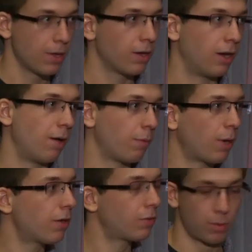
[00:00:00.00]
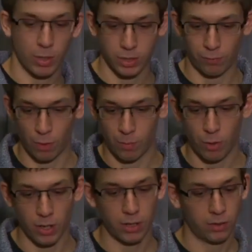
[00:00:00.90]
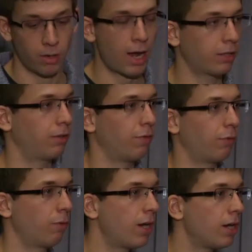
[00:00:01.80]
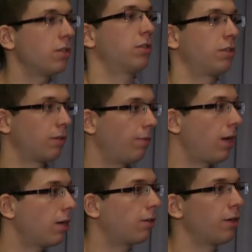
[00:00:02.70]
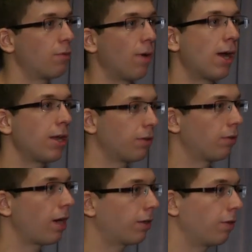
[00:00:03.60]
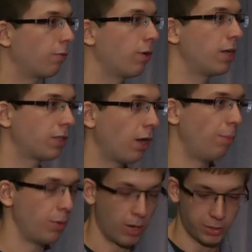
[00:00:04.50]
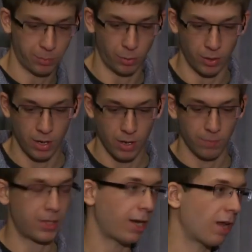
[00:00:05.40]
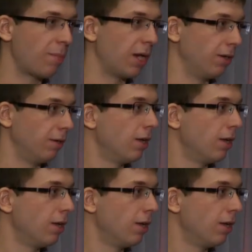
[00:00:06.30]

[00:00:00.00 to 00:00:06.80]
One of them was for more interactive queries. It's very clear why interactive queries help you explore data better.